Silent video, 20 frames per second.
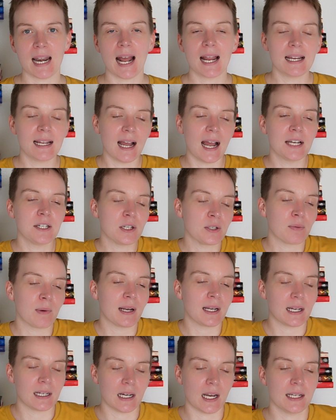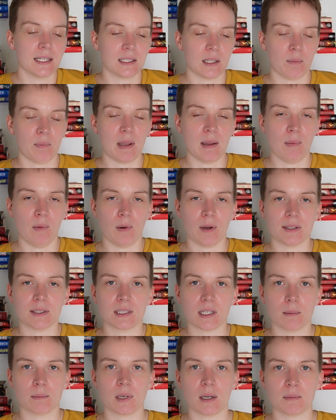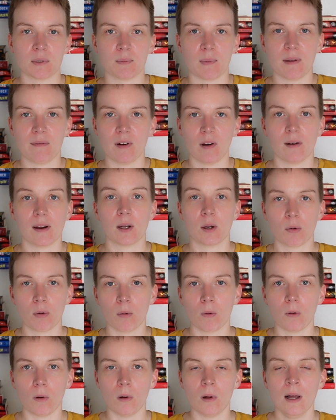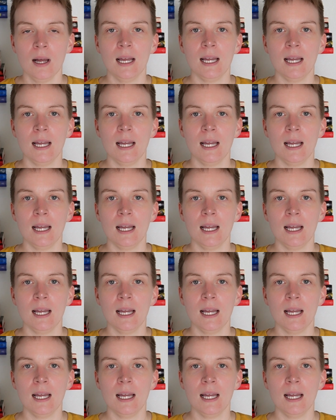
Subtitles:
I just recognize that people can sometimes be very cruel,